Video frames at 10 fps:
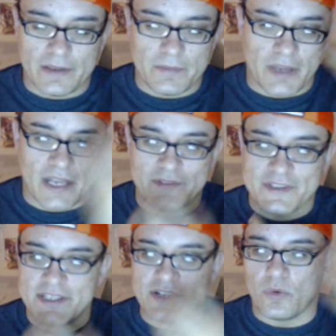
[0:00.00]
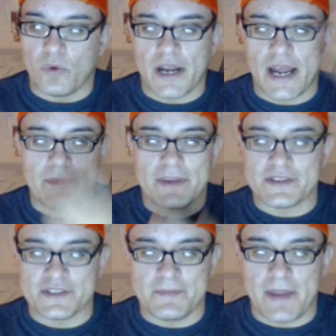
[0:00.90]
we can't even see the one eye
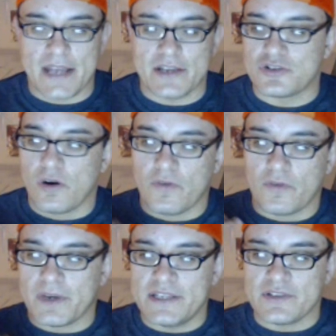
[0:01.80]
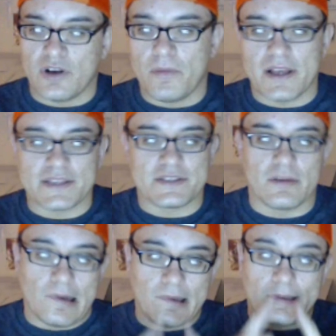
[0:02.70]
because it's bandaged over, but he's all messed
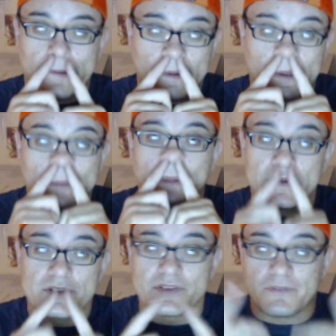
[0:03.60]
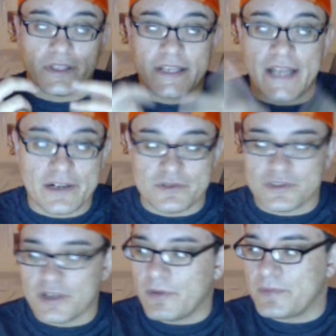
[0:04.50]
up, man. He's still got, like, plugs of Kleenex or
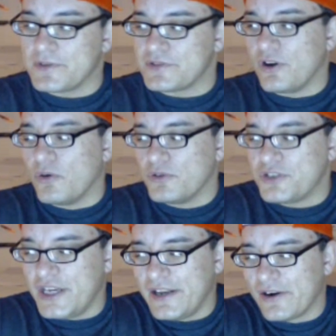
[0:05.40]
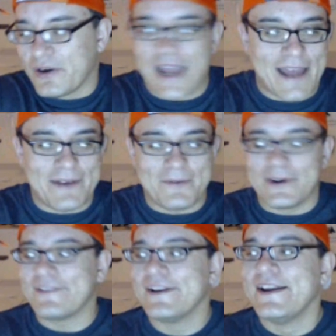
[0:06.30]
something up his nose, you know, cotton,
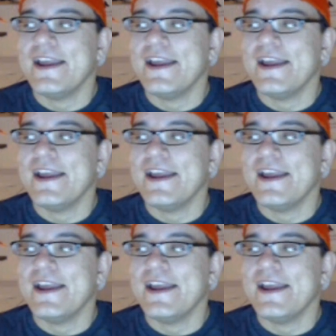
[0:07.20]
whatever.